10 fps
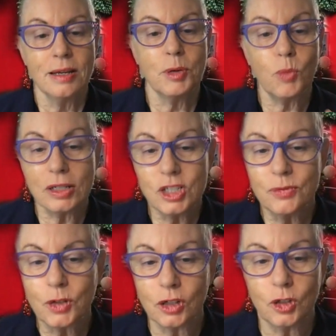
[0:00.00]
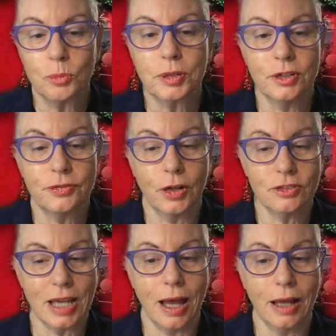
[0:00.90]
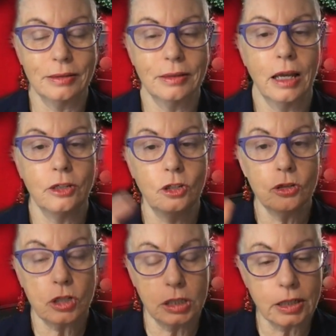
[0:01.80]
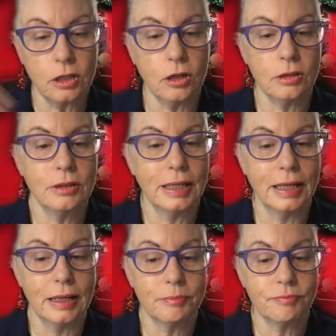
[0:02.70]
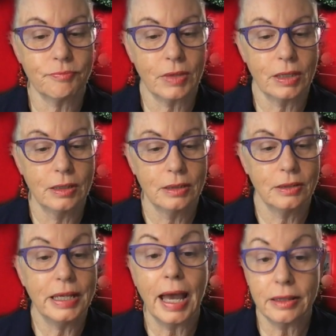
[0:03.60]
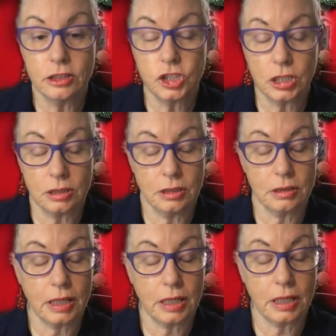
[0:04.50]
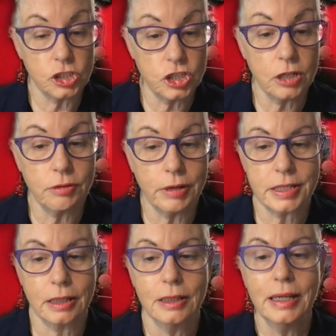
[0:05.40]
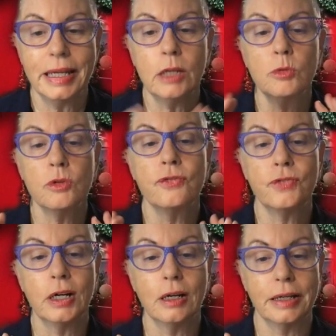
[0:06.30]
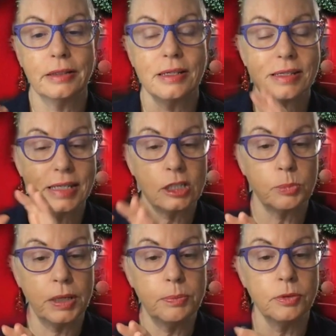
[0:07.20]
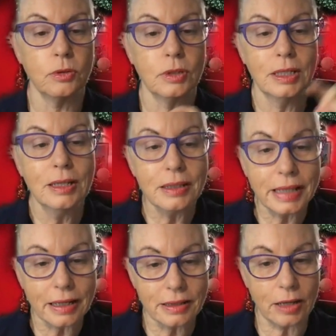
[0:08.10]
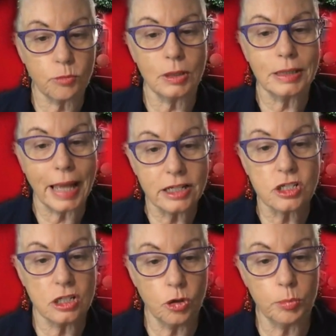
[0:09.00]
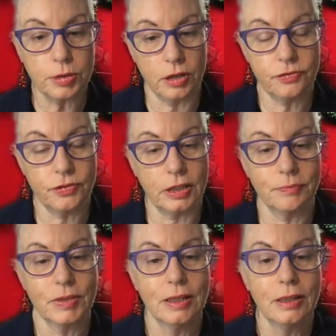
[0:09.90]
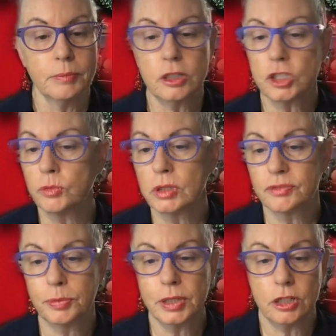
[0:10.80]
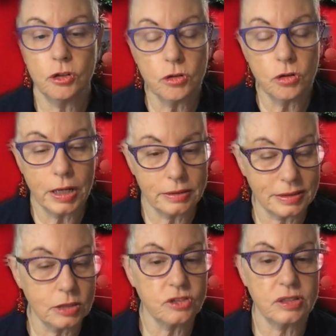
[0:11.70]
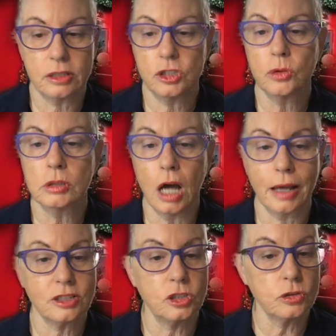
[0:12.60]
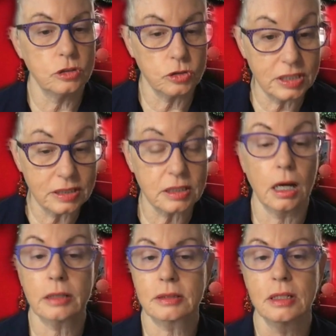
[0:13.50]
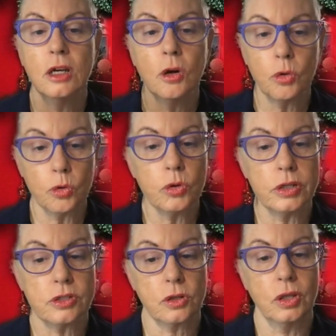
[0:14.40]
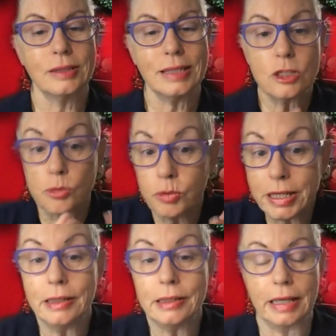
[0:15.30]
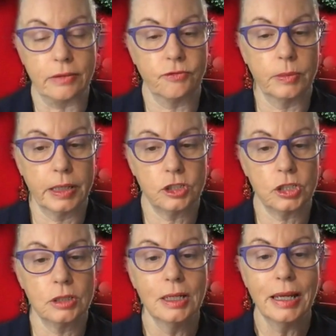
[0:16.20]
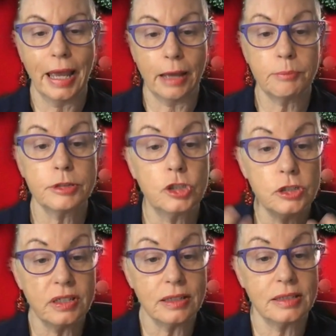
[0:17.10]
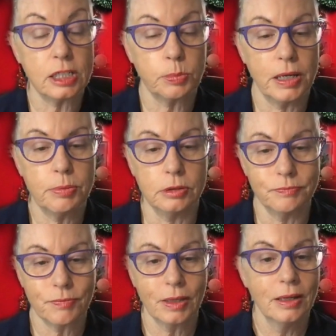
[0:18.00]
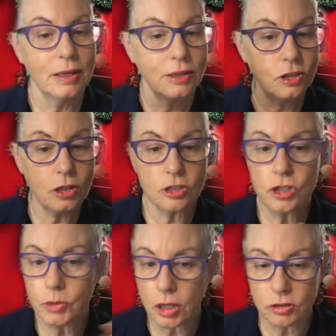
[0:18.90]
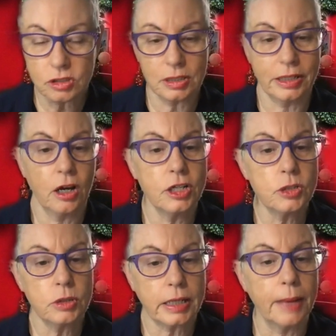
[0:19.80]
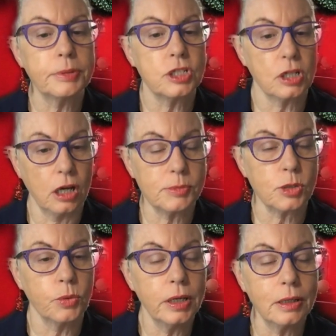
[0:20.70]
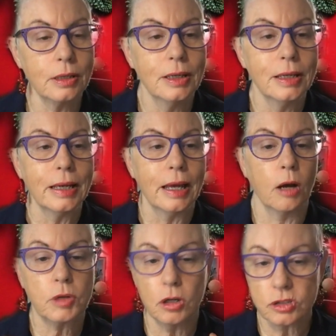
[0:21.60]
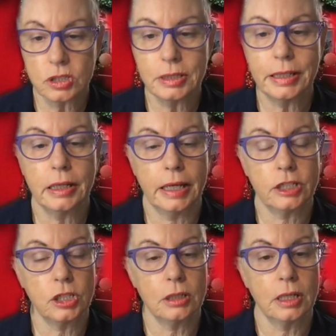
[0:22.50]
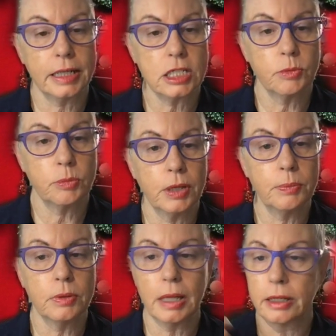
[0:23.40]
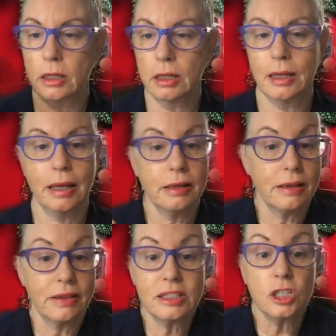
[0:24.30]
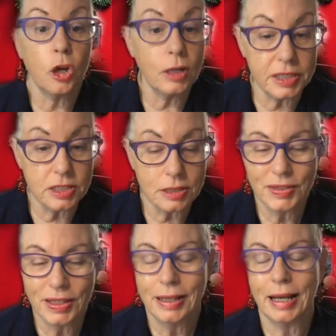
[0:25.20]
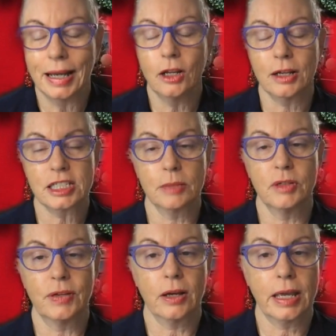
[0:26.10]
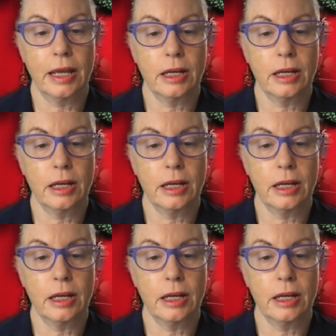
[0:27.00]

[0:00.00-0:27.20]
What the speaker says: But once you've got your profile done and you click on the Konnection Generator, it will find 6 people that relate to your profile, because you will have put in your skill sets, your likes, your dislikes, all those sort of things. It's reading that information and producing 6 people. You can do it constantly. I do it a couple of times a week. I'm constantly connecting people, and there's no limit. Unlike some of our